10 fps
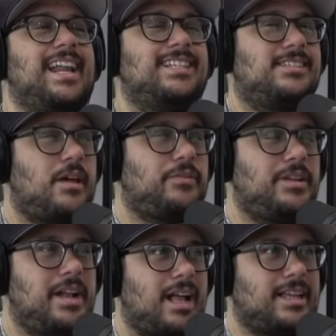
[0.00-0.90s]
And it's
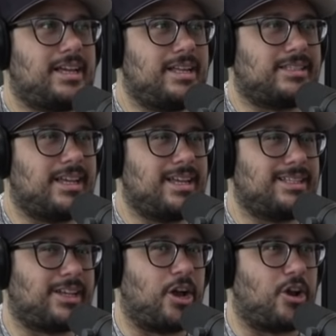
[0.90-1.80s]
definitely not that kid singing.
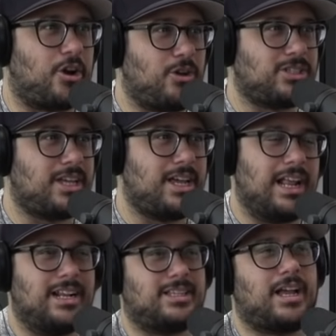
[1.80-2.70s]
It's like a girl
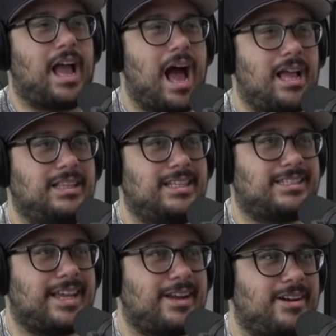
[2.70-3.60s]
singing and it's a guy lead
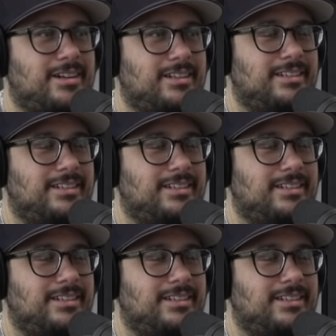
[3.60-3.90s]
singer.